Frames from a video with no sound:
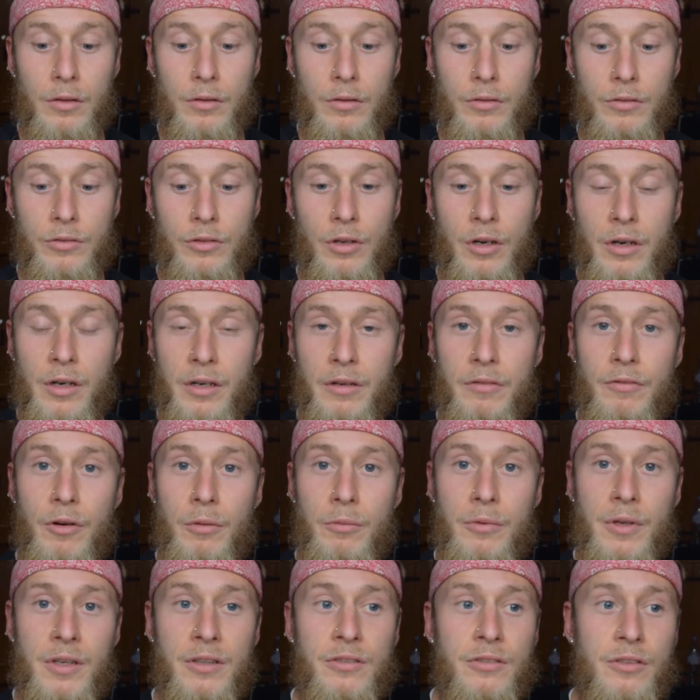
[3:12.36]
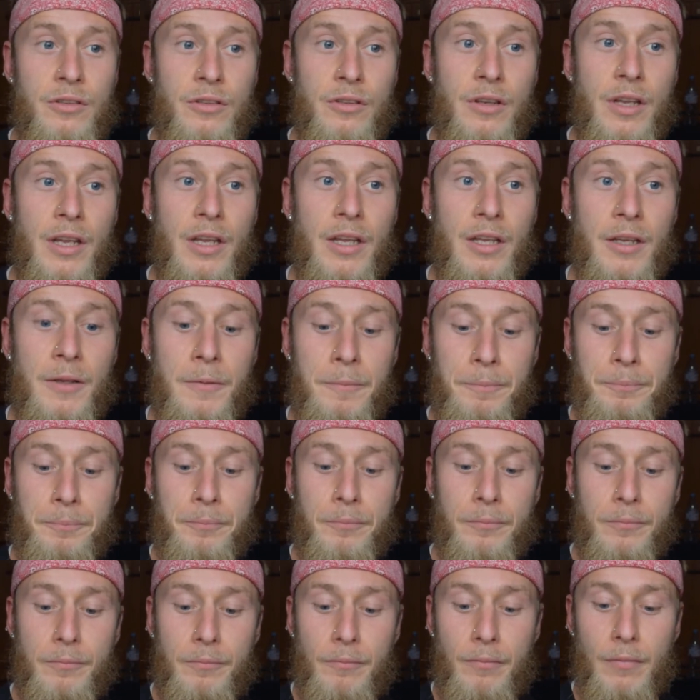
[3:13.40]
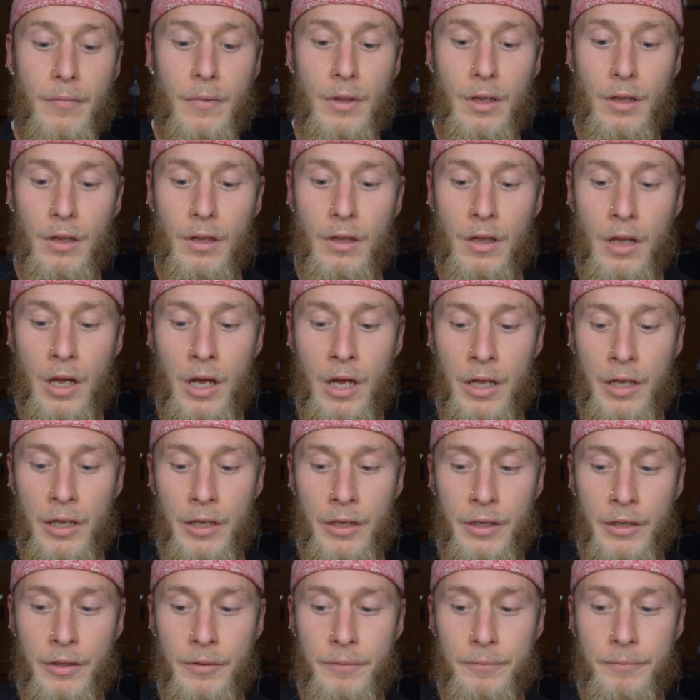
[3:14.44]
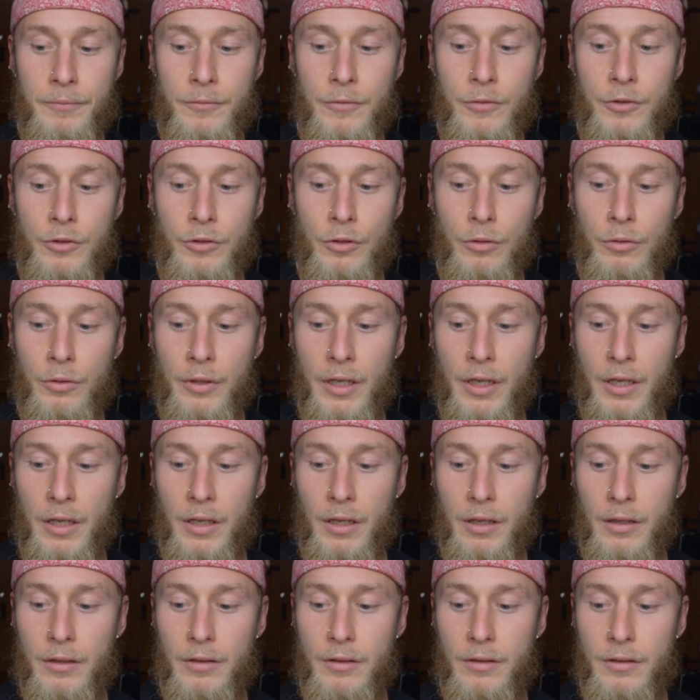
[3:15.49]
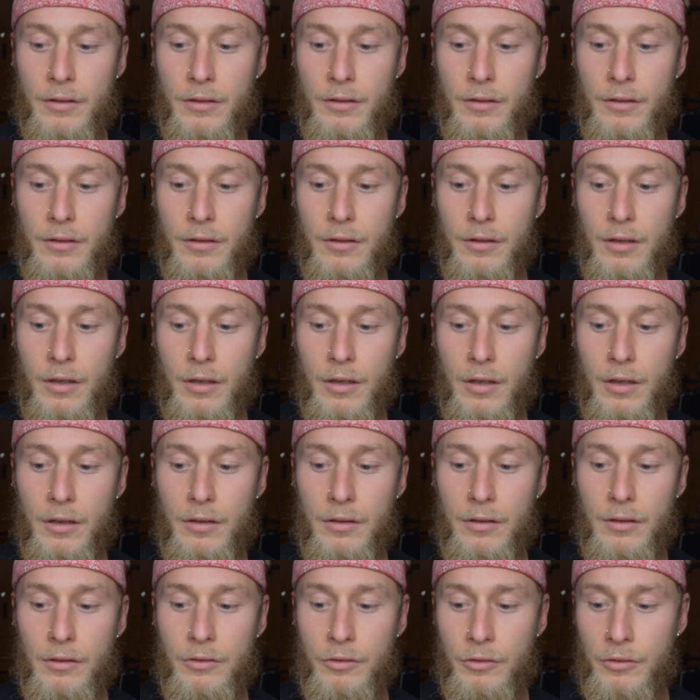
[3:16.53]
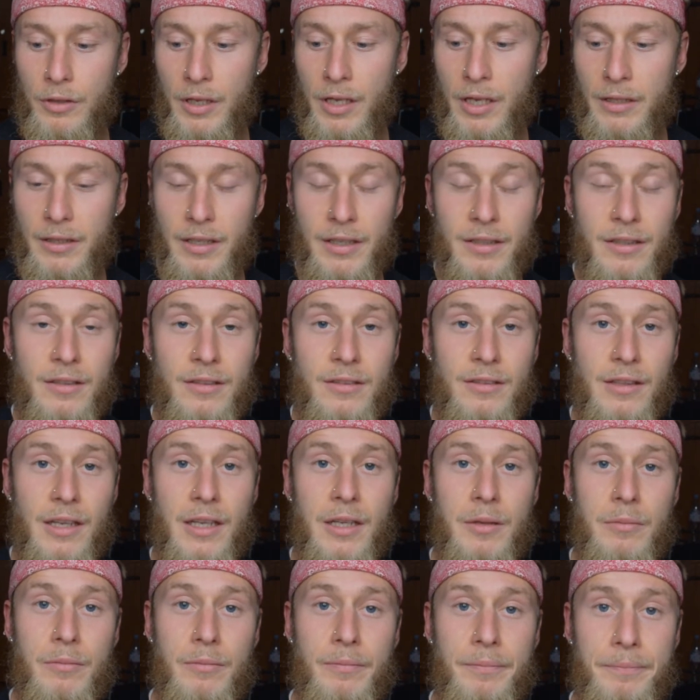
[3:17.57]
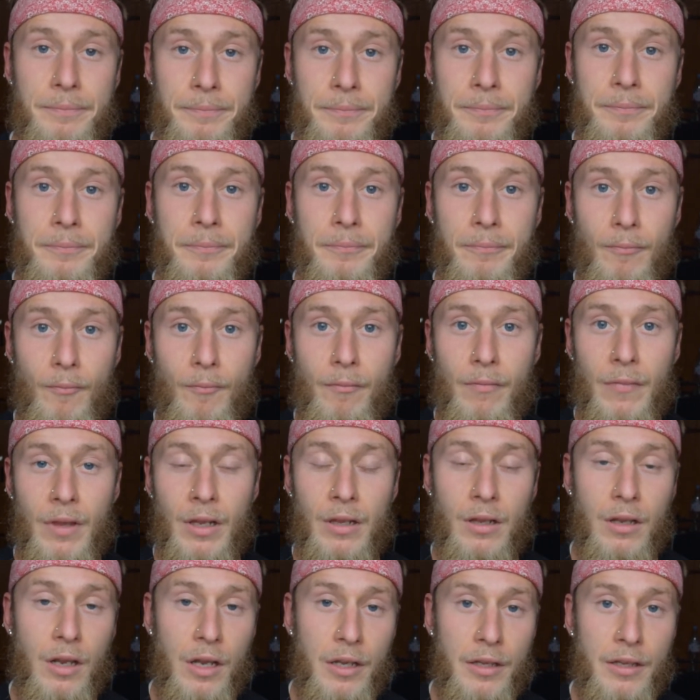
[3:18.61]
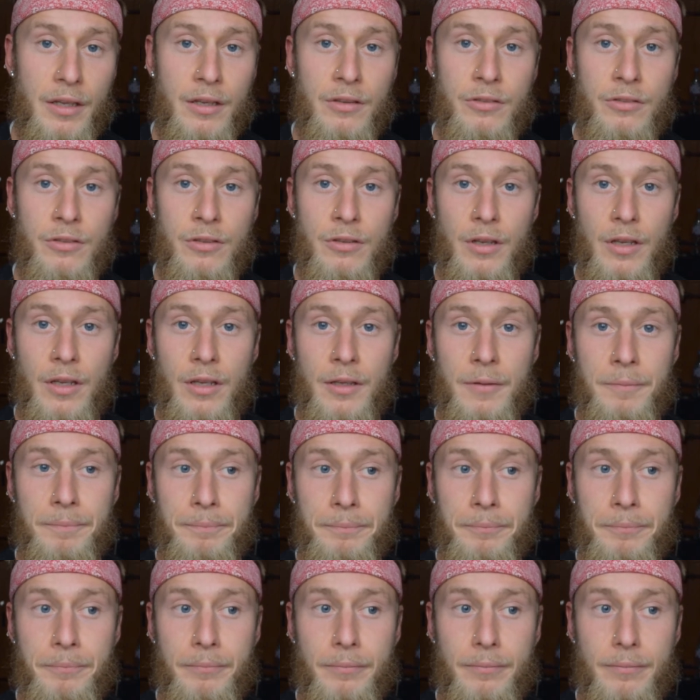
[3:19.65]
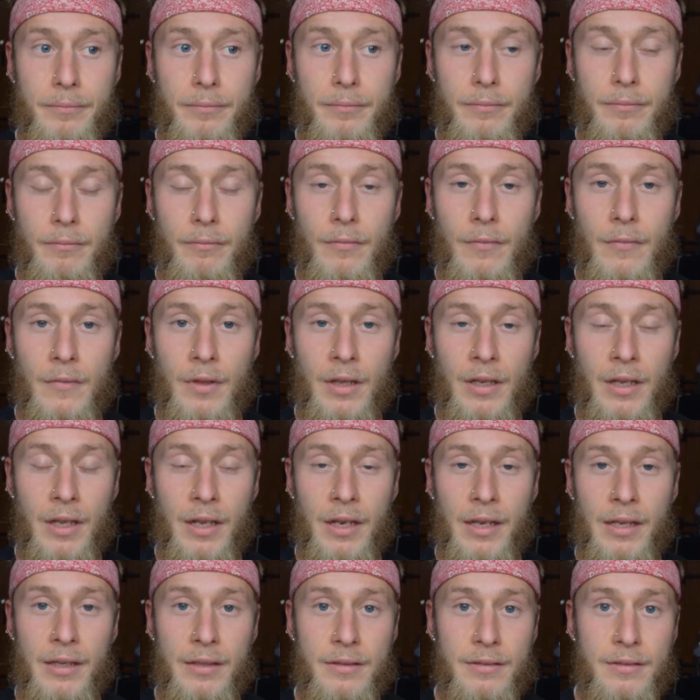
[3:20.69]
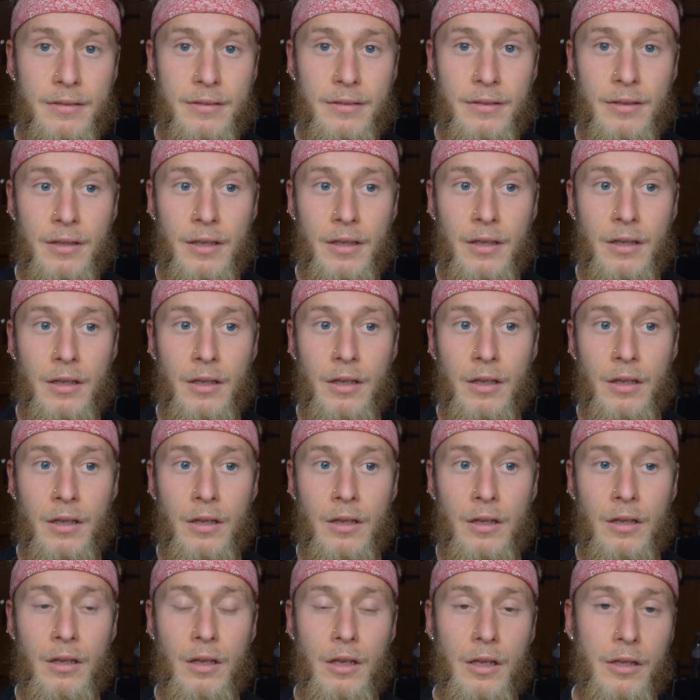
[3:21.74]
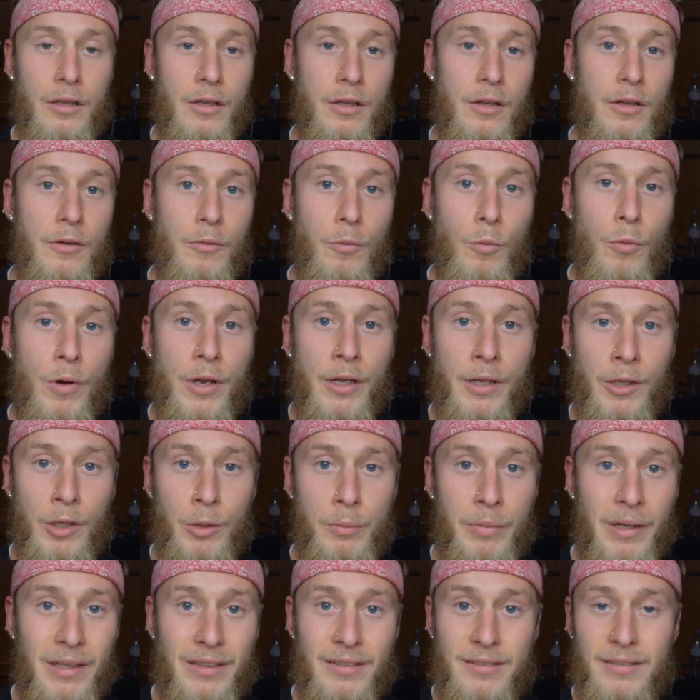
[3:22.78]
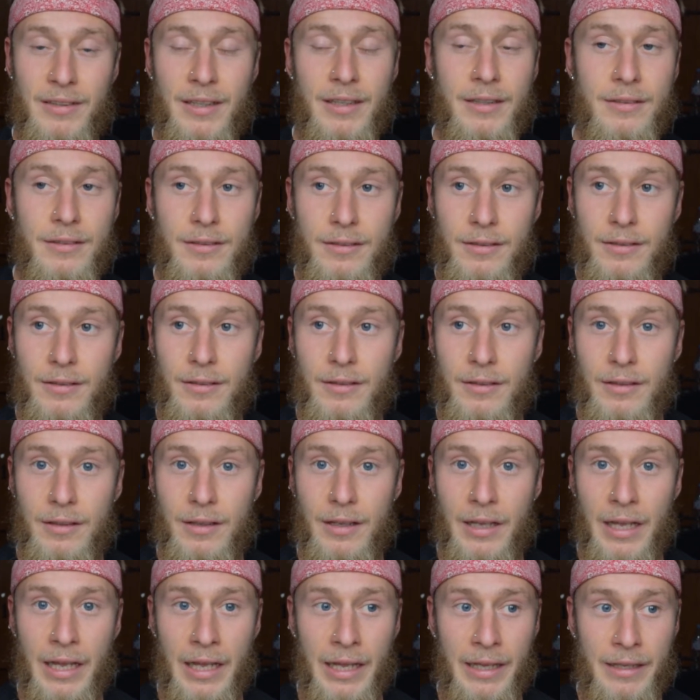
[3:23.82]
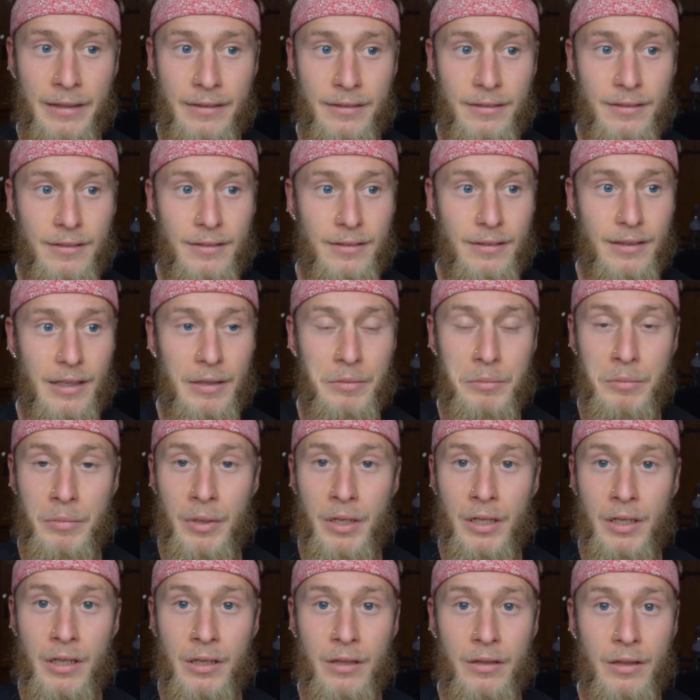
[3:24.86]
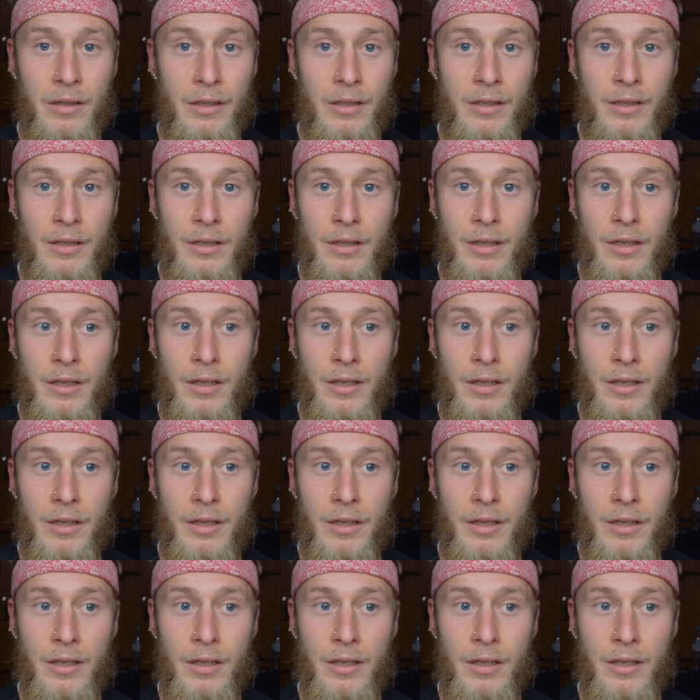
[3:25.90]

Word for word: starting from yesterday I so yeah today I did the same like yesterday and that is like waking up at 6 and immediately